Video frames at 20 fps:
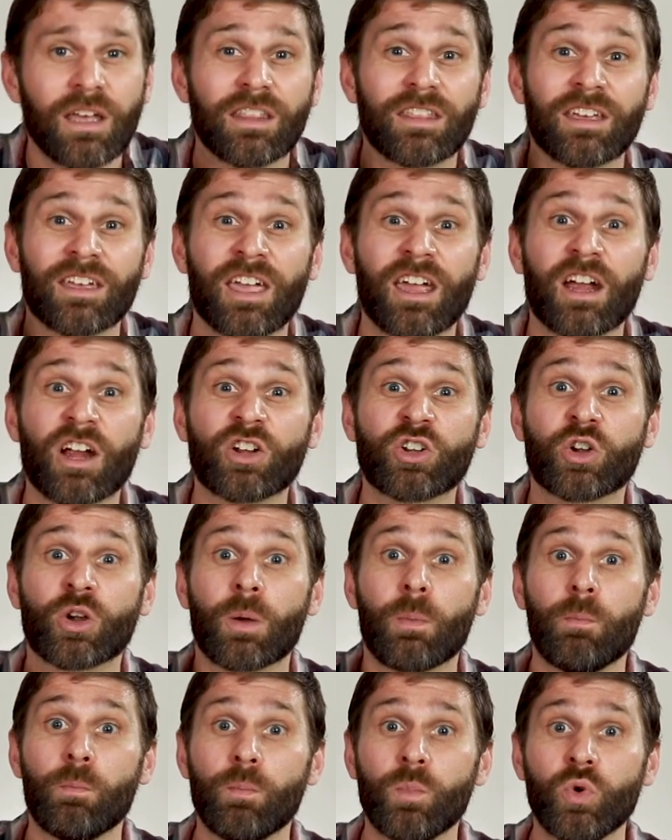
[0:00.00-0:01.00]
The
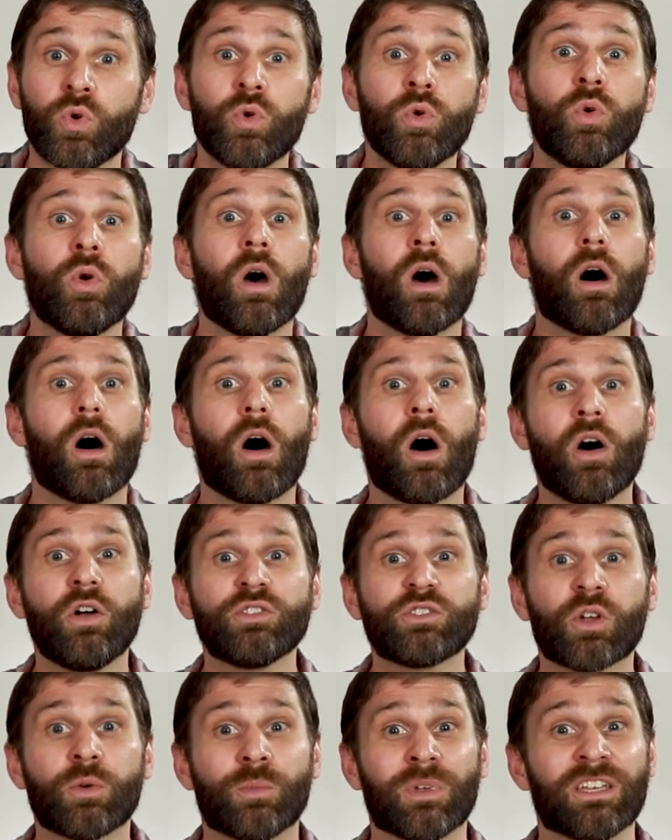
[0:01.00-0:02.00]
character mu
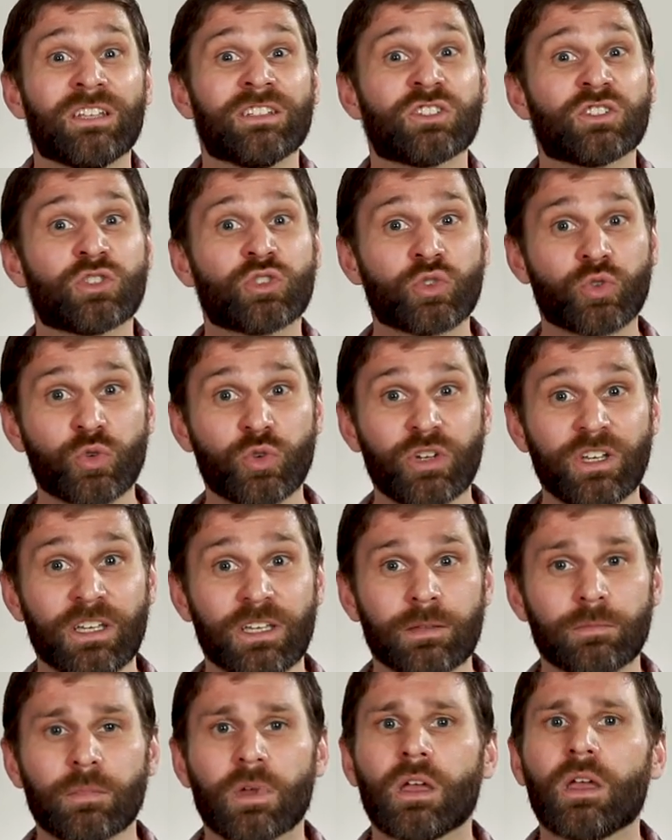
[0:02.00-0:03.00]
also means
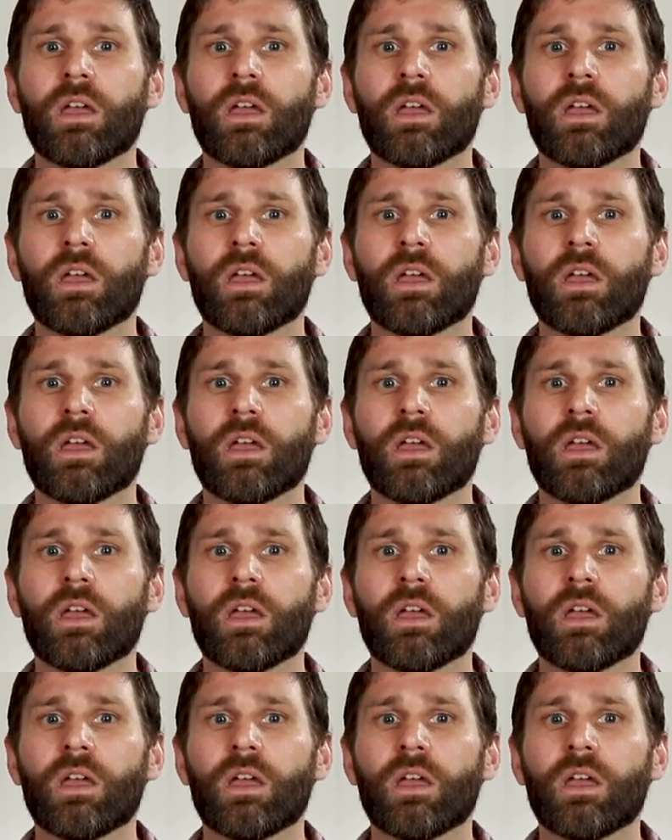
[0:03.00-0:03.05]
tree.